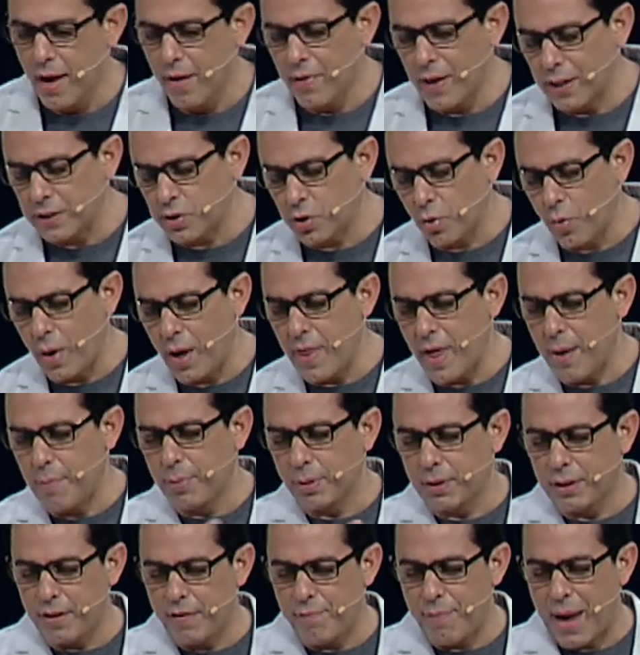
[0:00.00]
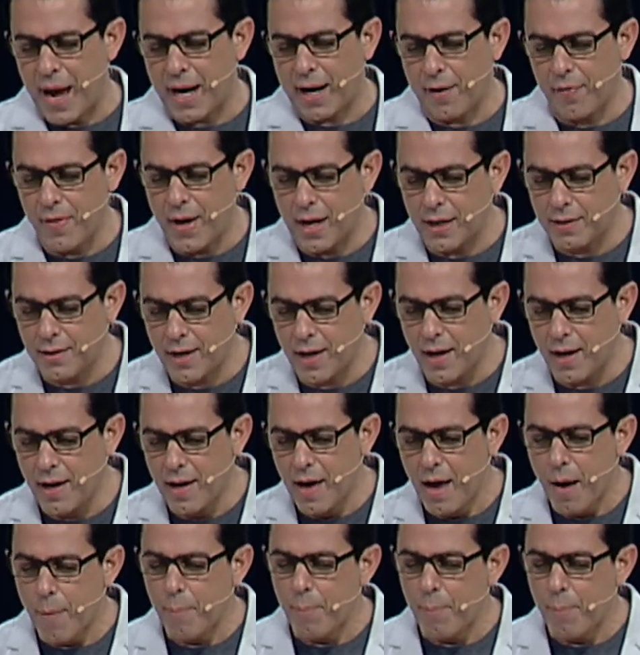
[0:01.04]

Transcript: That's the way they believed back in that day.